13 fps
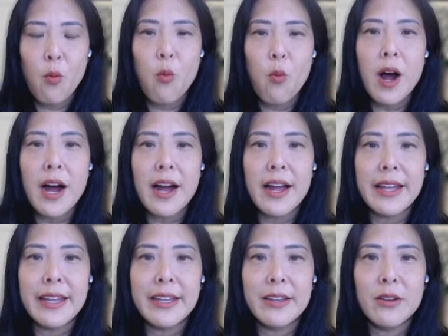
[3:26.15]

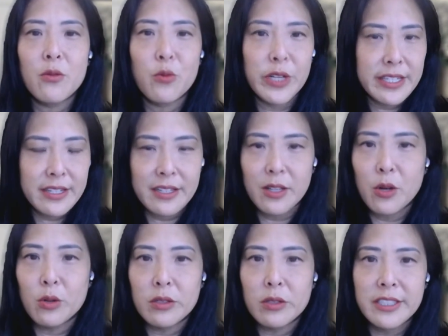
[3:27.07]
why we still
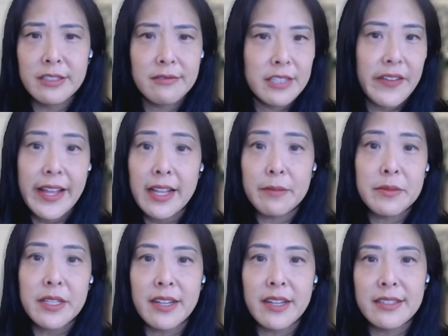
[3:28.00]
hold
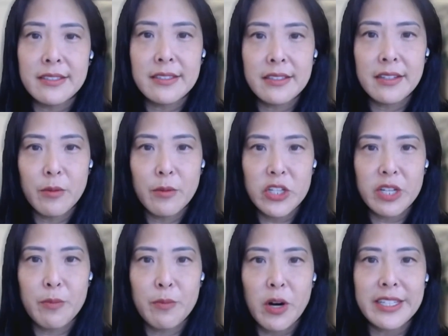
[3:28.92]
developed and
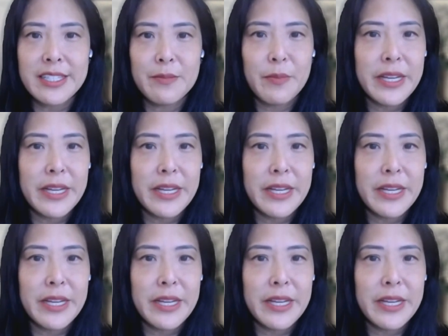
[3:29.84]
emerging markets.